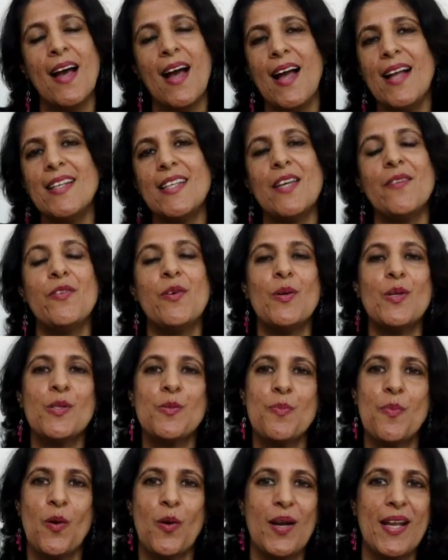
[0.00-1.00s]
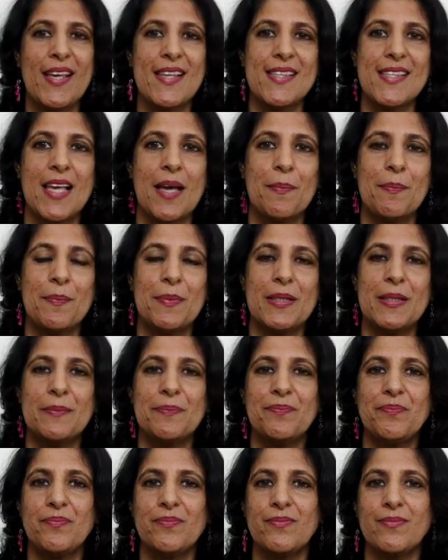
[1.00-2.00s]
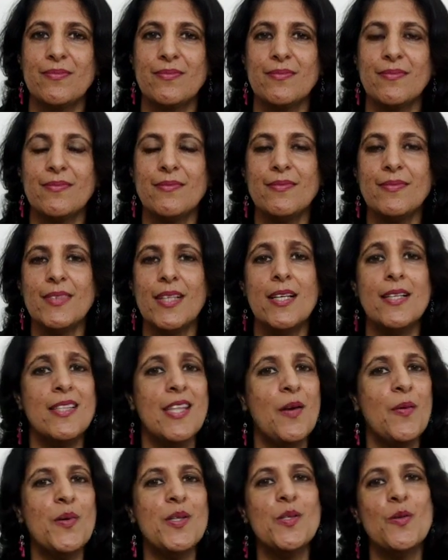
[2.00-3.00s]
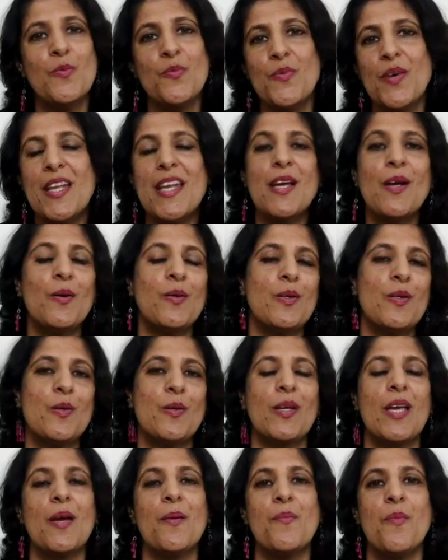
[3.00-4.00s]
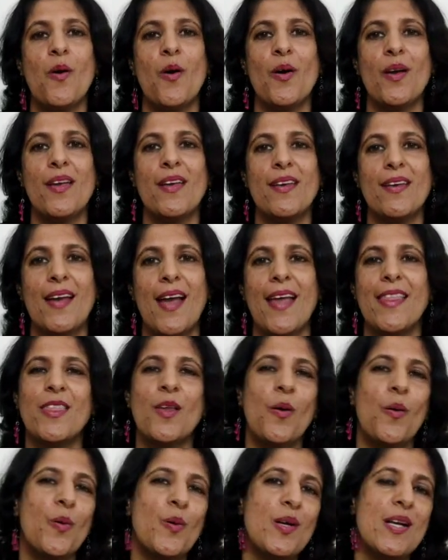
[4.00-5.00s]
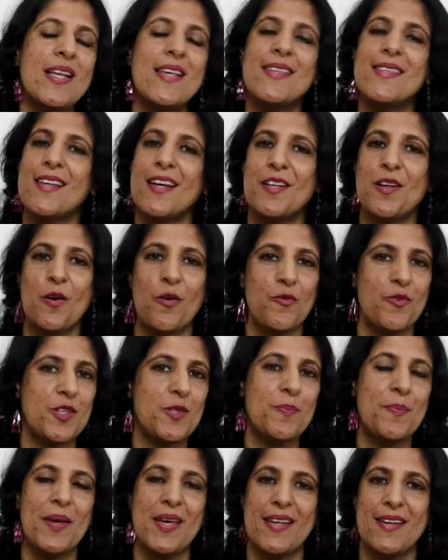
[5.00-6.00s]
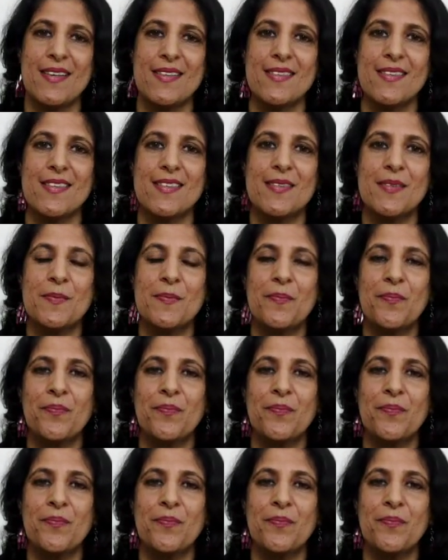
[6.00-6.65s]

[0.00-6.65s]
I'll give you a small example. There was a very good looking boy and the only son of his parents.